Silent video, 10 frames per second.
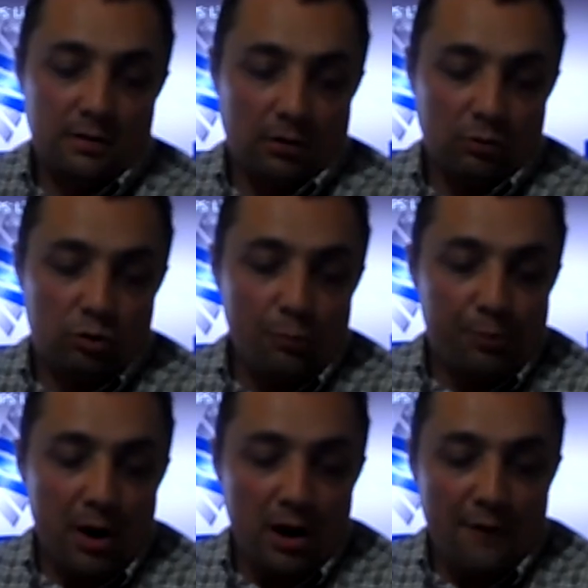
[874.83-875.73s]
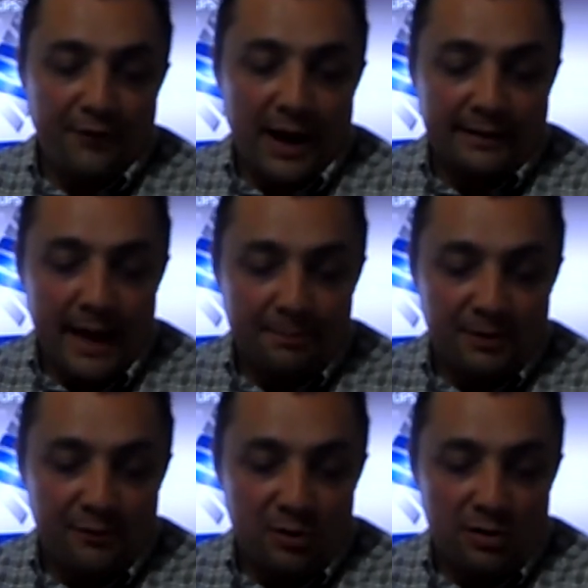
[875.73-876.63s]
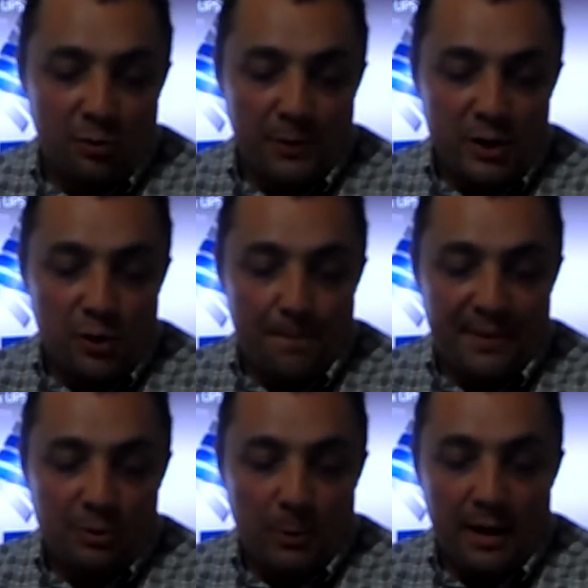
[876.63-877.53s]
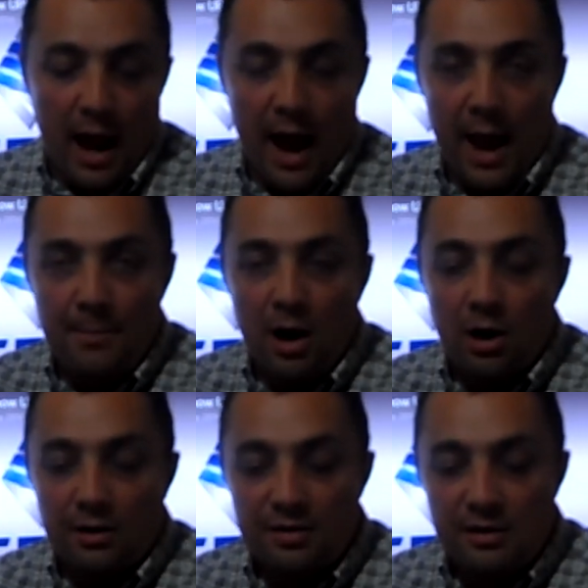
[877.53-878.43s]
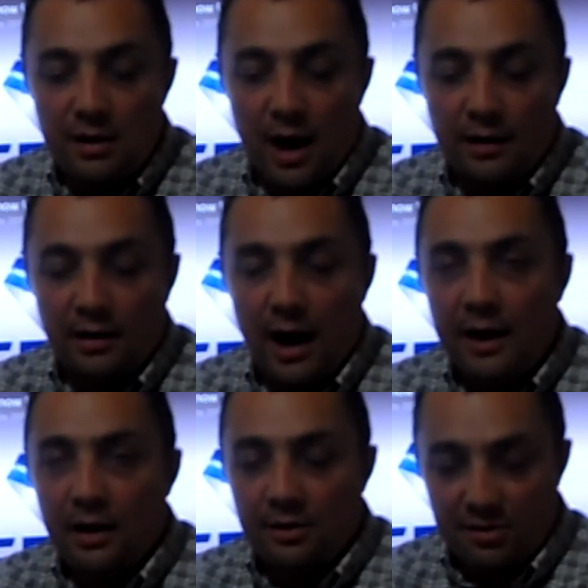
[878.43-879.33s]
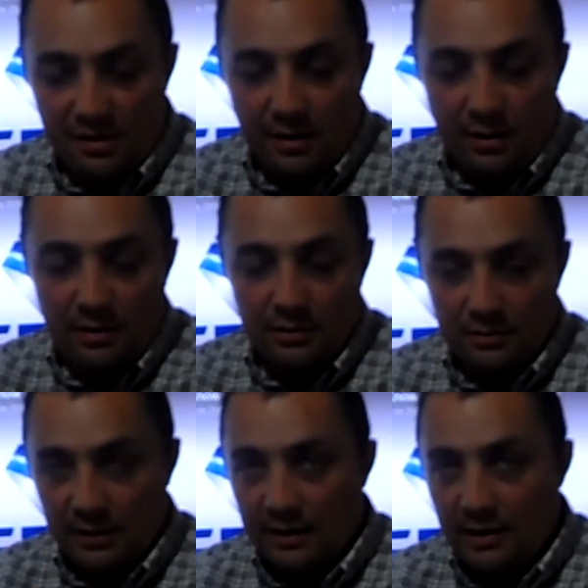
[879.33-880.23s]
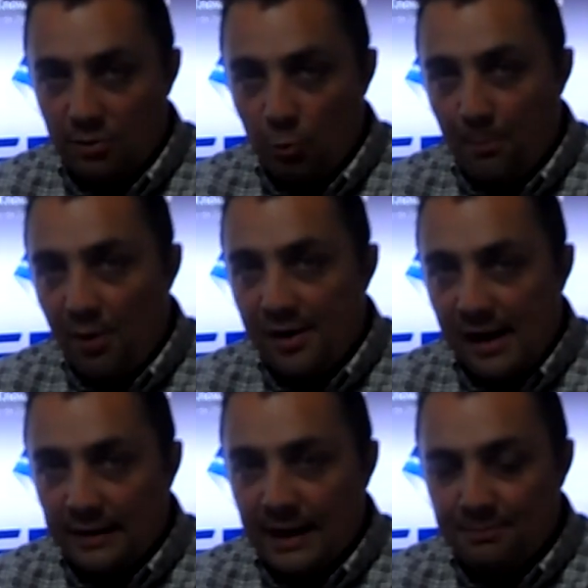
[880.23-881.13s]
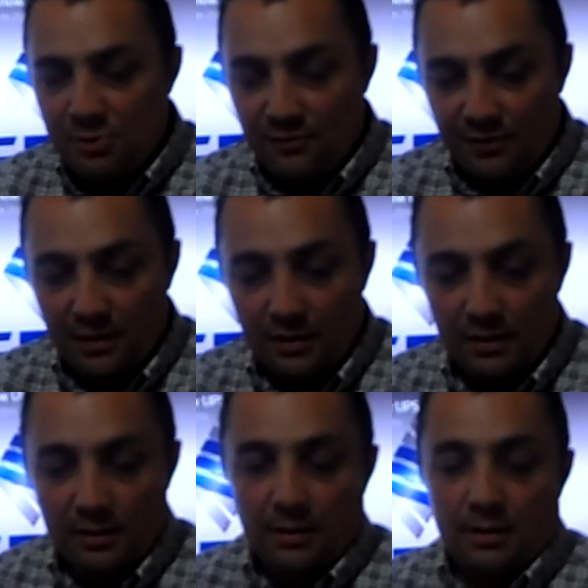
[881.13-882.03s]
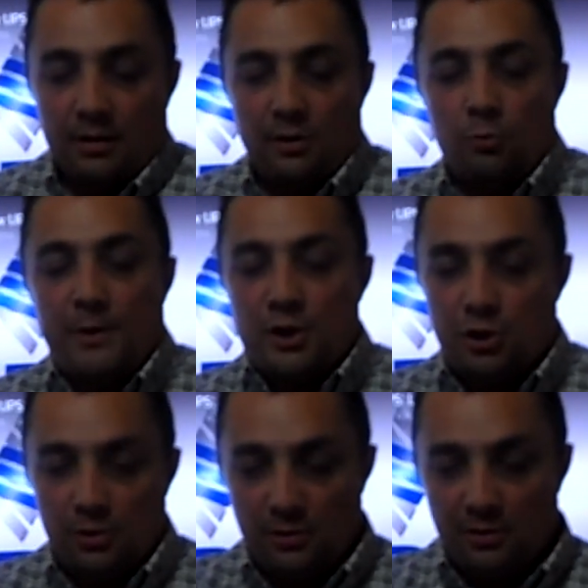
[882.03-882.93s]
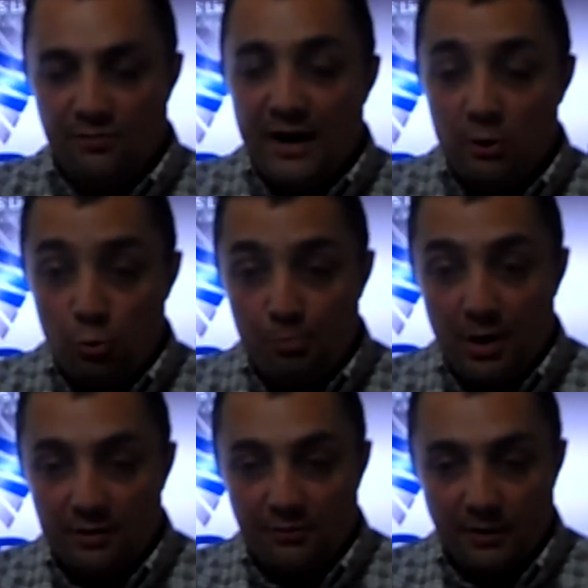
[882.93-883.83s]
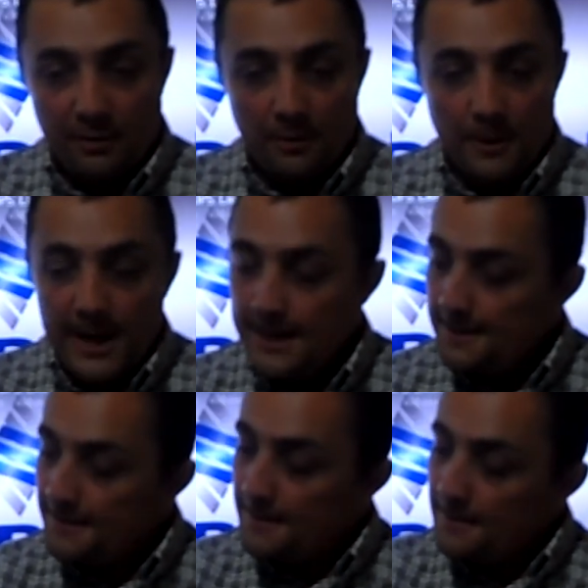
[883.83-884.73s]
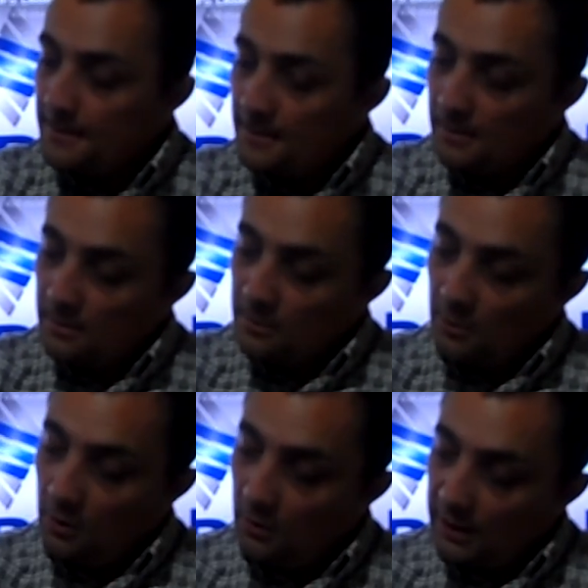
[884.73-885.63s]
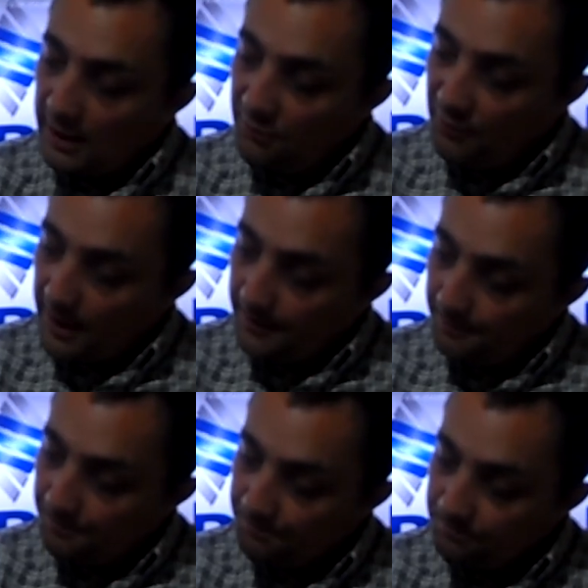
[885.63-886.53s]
So support of adaptive switch between MRC and IRC. There are support adaptive switch. It's very supportive, right? So that's fine.